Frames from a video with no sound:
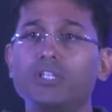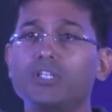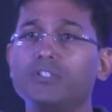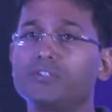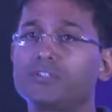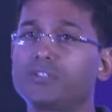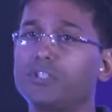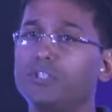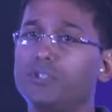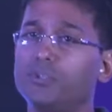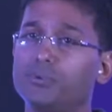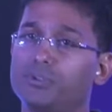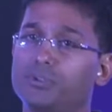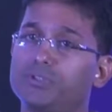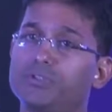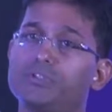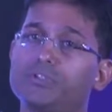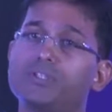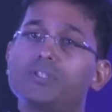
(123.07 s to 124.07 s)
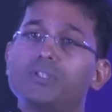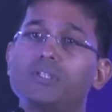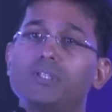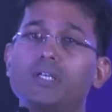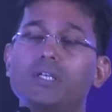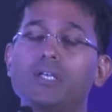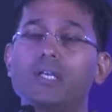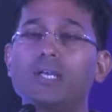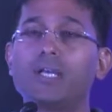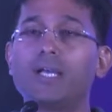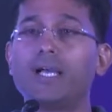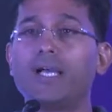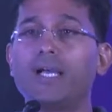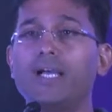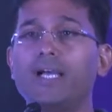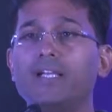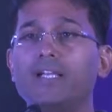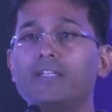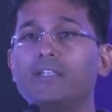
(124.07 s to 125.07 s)
institutions.
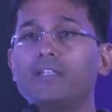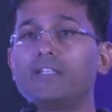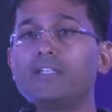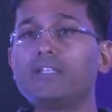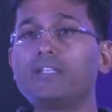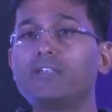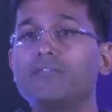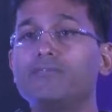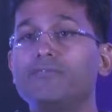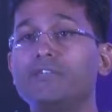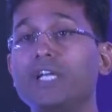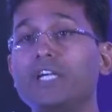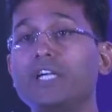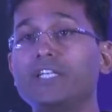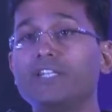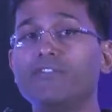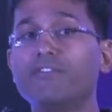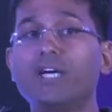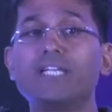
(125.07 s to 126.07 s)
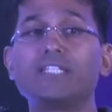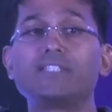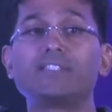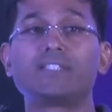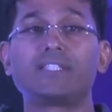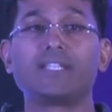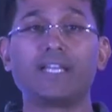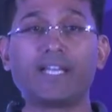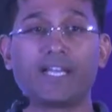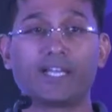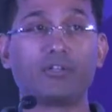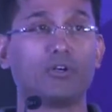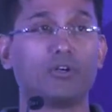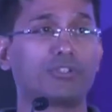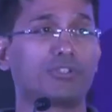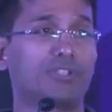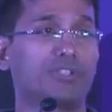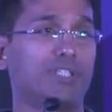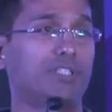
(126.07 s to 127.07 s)
And we are device
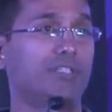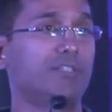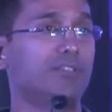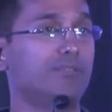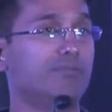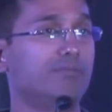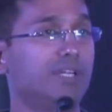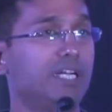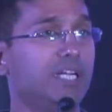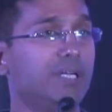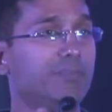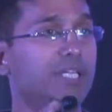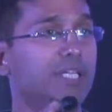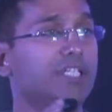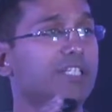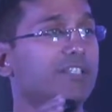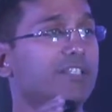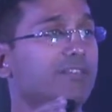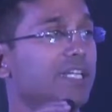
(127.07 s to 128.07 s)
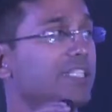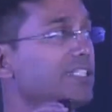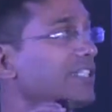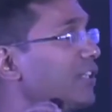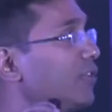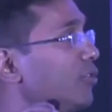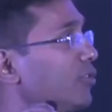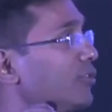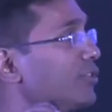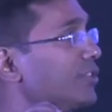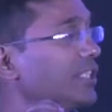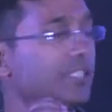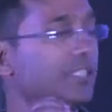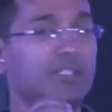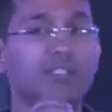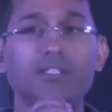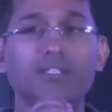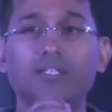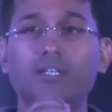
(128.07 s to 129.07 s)
agnostic. When I mean device
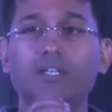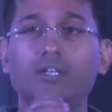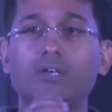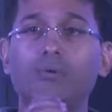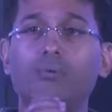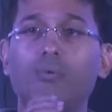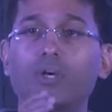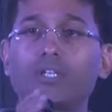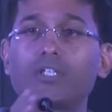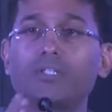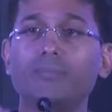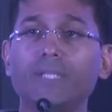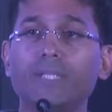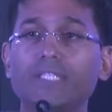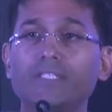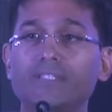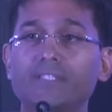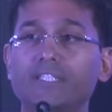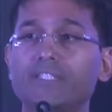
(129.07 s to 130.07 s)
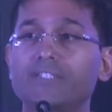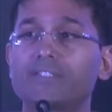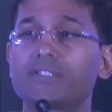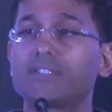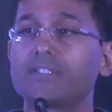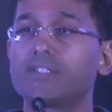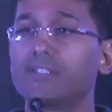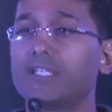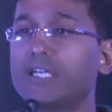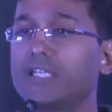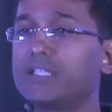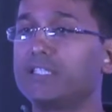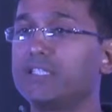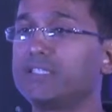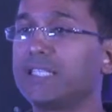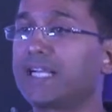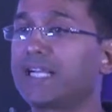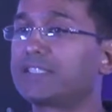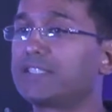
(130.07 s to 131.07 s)
agnostic, what it means is that it
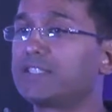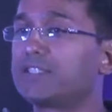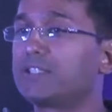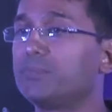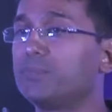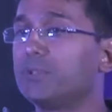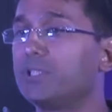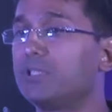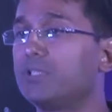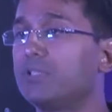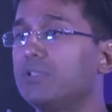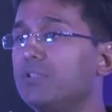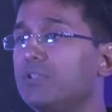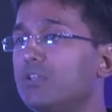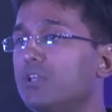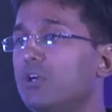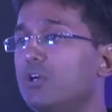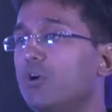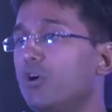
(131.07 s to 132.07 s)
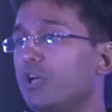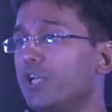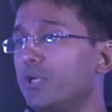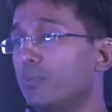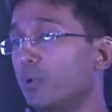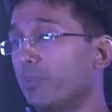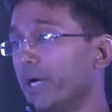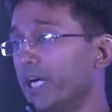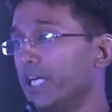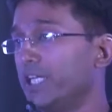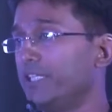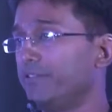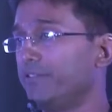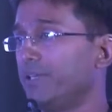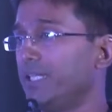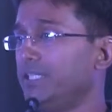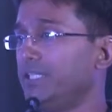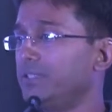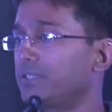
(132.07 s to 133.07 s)
is accessible on a mobile
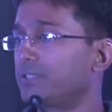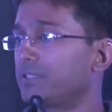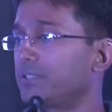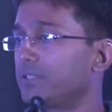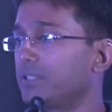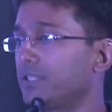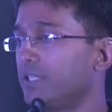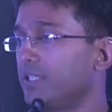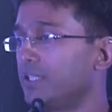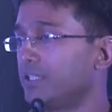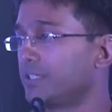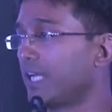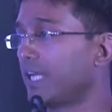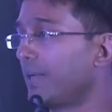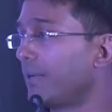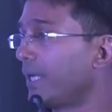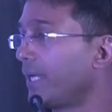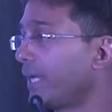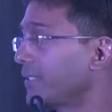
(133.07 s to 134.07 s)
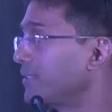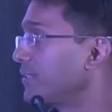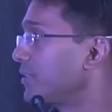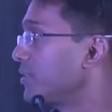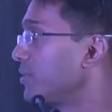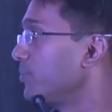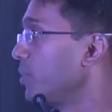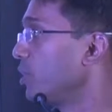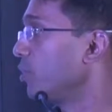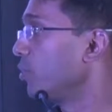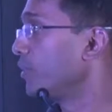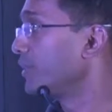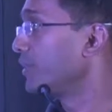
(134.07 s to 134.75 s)
device, it is accessible on a